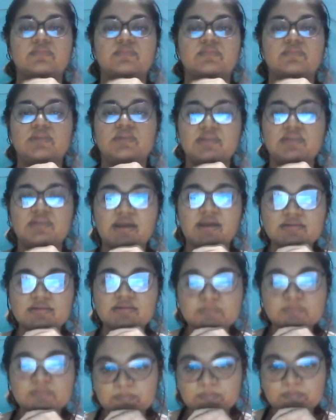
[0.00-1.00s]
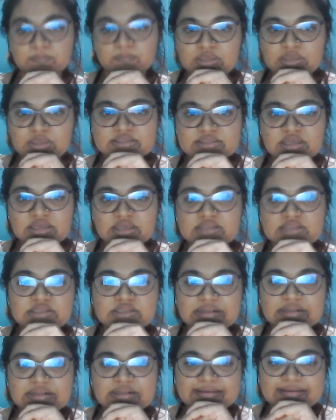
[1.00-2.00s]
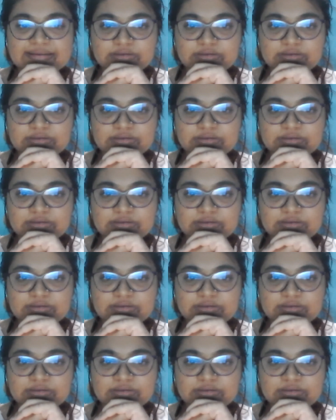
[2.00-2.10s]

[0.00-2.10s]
Done? Is the answer clear?